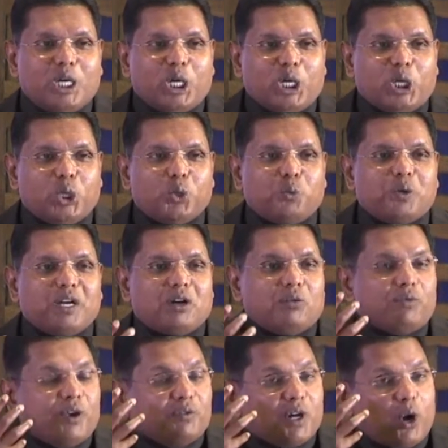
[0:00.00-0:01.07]

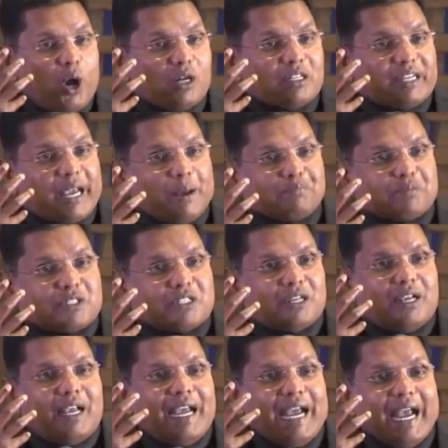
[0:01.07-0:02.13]
We were all kept
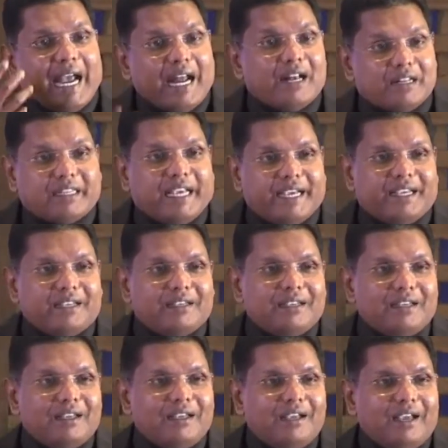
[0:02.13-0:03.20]
healthy
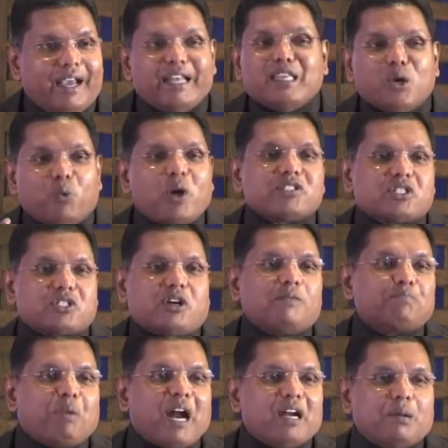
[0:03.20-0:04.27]
in the worst
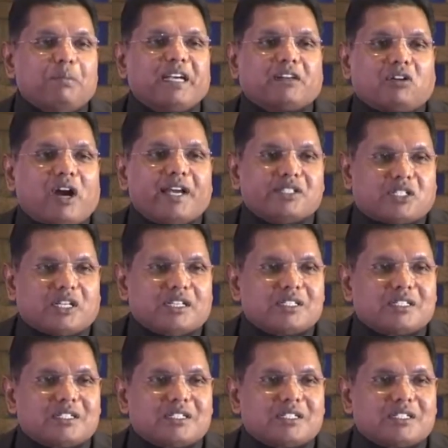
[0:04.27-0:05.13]
of pandemic crisis,